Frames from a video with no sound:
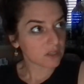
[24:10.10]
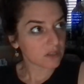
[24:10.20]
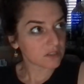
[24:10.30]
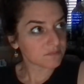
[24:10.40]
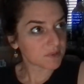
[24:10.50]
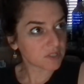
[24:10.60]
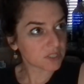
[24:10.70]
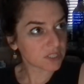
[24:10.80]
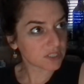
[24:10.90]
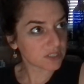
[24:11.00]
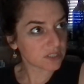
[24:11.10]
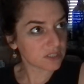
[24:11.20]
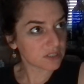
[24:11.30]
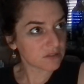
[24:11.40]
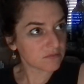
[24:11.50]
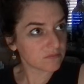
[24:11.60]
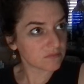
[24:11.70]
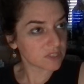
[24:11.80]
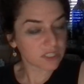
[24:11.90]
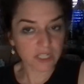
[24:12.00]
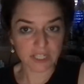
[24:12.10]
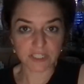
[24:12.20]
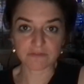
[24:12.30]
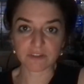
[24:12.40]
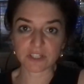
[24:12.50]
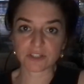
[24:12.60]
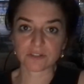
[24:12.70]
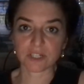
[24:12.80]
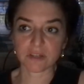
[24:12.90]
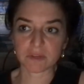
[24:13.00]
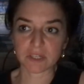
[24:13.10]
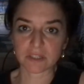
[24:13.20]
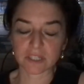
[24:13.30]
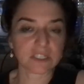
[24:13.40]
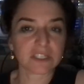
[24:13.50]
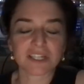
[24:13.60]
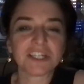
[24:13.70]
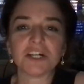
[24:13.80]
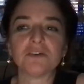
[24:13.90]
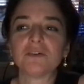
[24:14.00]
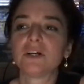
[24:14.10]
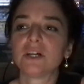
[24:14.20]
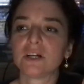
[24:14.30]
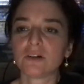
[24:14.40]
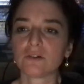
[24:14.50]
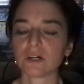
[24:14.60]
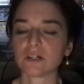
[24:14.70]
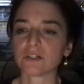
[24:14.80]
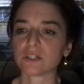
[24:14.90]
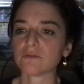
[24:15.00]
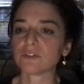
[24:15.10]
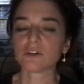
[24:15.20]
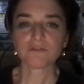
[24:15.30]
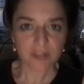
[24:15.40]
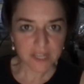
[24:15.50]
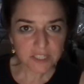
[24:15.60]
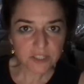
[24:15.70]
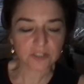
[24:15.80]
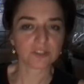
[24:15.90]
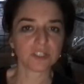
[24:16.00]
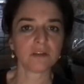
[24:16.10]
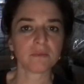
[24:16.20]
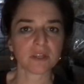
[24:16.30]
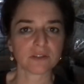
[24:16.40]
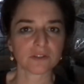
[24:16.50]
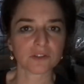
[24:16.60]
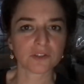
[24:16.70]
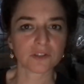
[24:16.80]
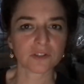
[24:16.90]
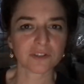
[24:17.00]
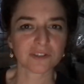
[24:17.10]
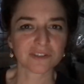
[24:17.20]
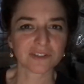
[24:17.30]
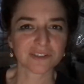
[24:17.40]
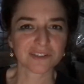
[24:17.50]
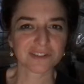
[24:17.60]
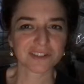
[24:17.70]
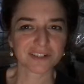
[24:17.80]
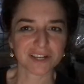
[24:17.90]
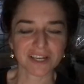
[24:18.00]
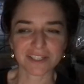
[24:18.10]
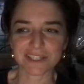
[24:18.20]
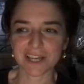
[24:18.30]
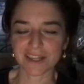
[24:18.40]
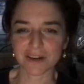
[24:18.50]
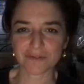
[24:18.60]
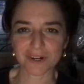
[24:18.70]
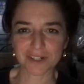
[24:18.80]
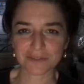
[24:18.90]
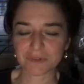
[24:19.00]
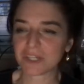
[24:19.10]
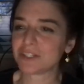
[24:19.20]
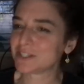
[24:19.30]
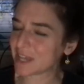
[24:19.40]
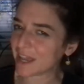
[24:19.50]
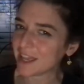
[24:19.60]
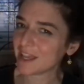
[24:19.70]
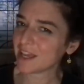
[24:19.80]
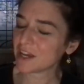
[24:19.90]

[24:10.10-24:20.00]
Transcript: this person still has to face their demons. That's, or so-and-so face their demons. Okay, you see how that works? We can seem